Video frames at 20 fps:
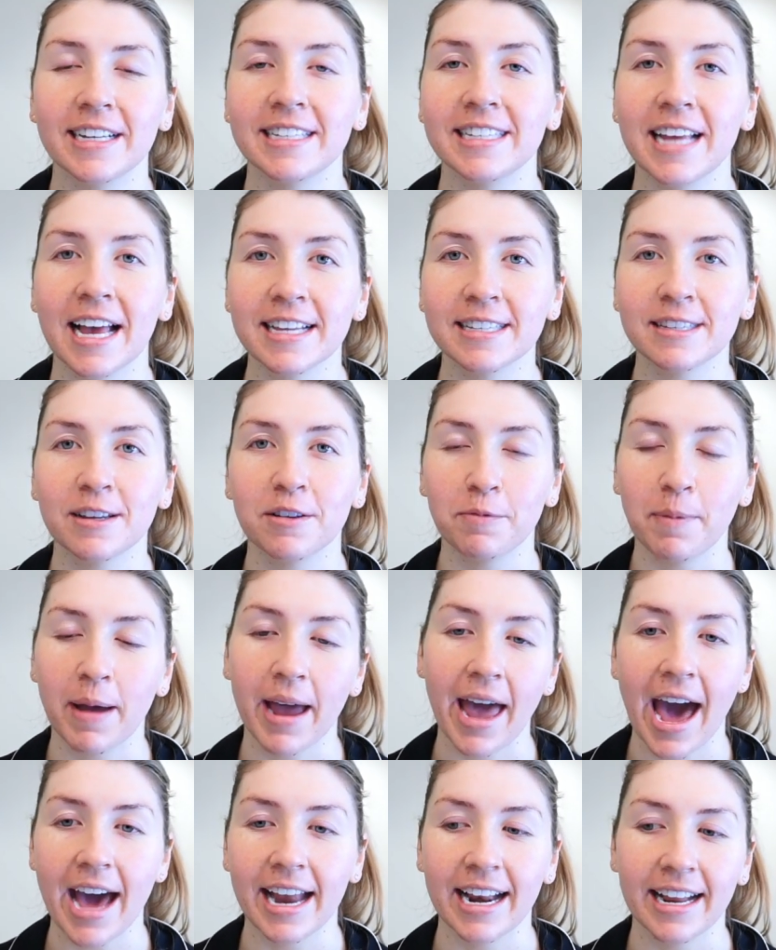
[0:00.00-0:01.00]
excessive
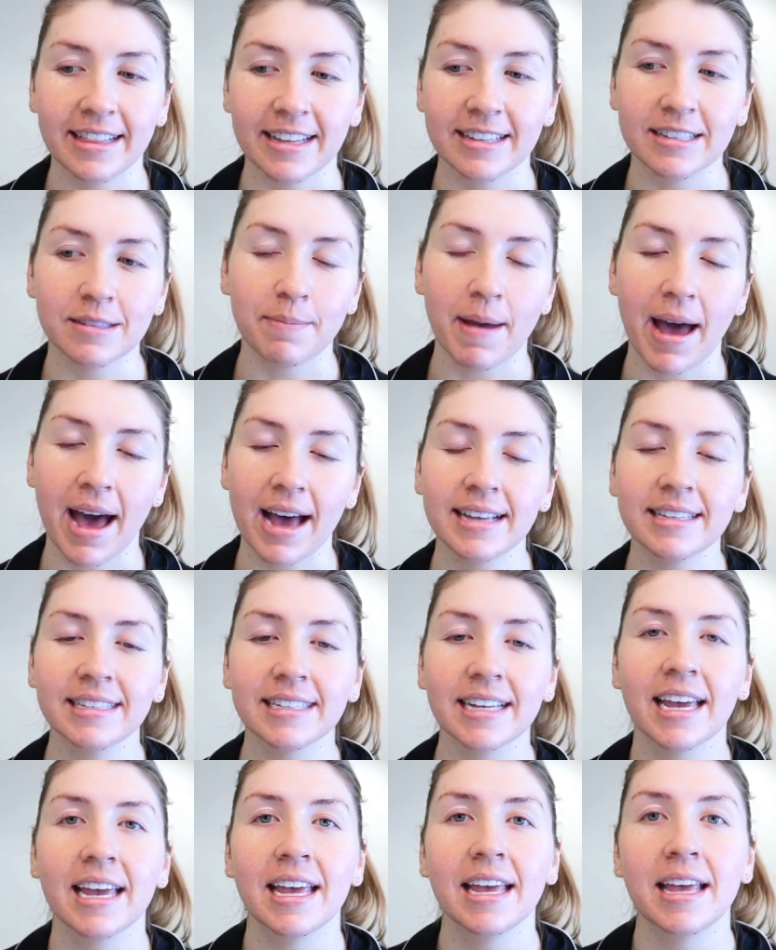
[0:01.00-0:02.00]
by adding this mask.